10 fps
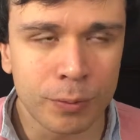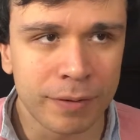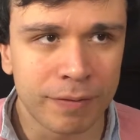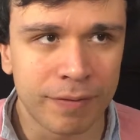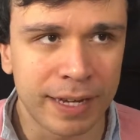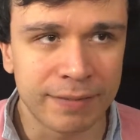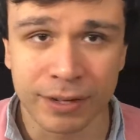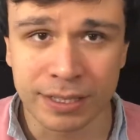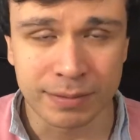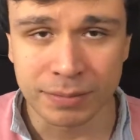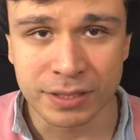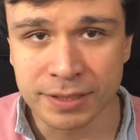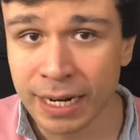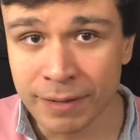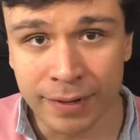won't find, for example,
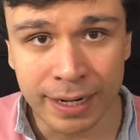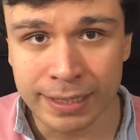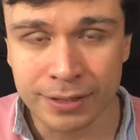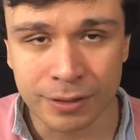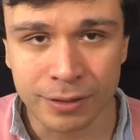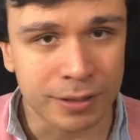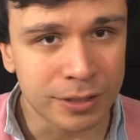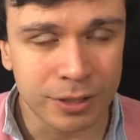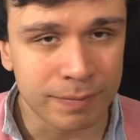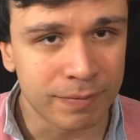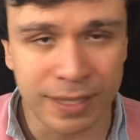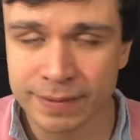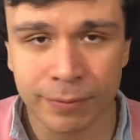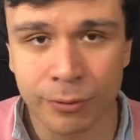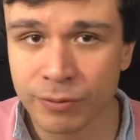Starbucks or some
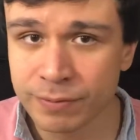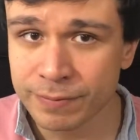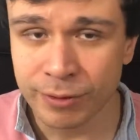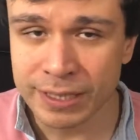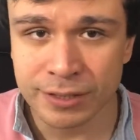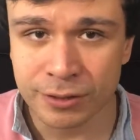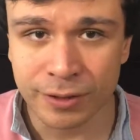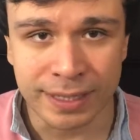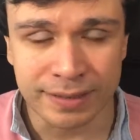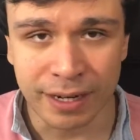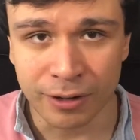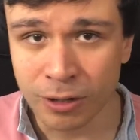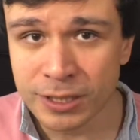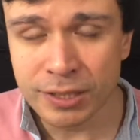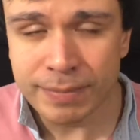fast food restaurants are
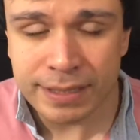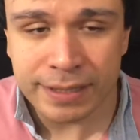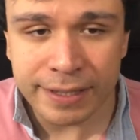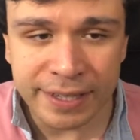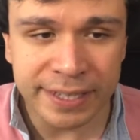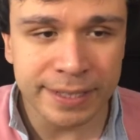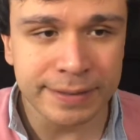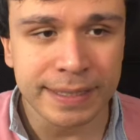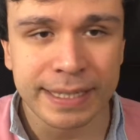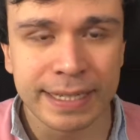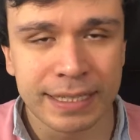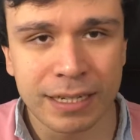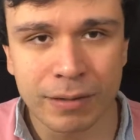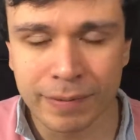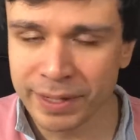also missing here.
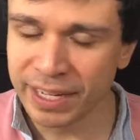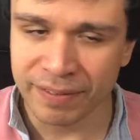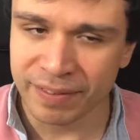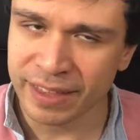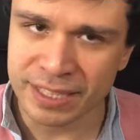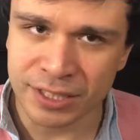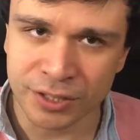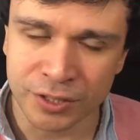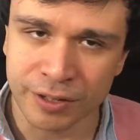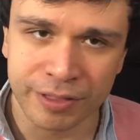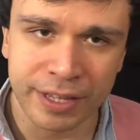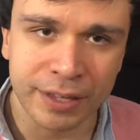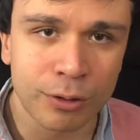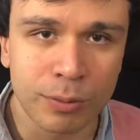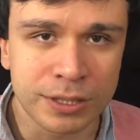However, if that's not your
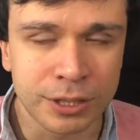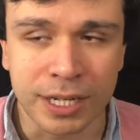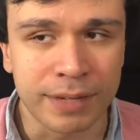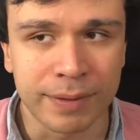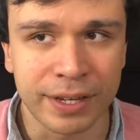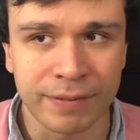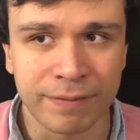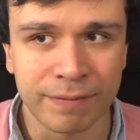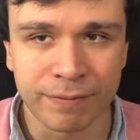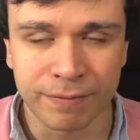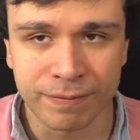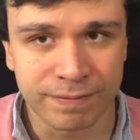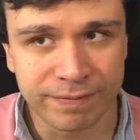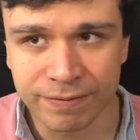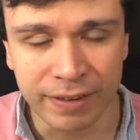thing, you will totally be
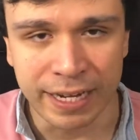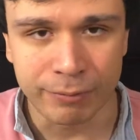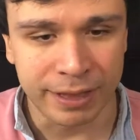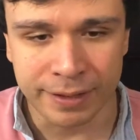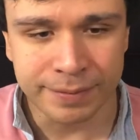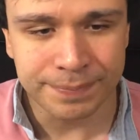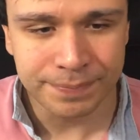fine with it.